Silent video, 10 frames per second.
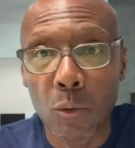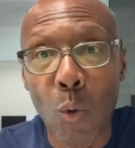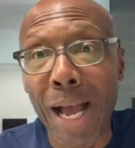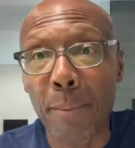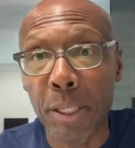
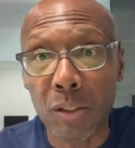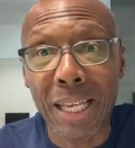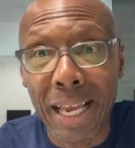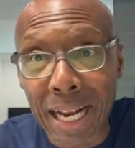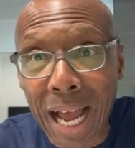Why? Because
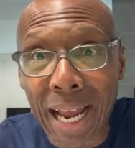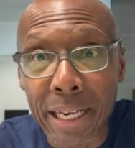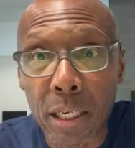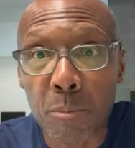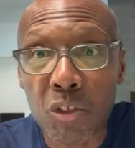I had a high
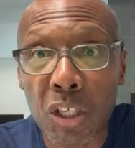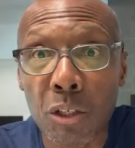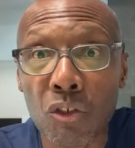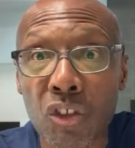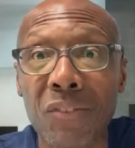income
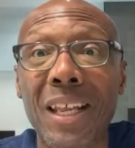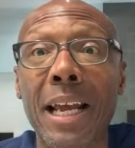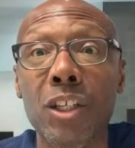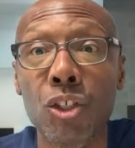skill set that I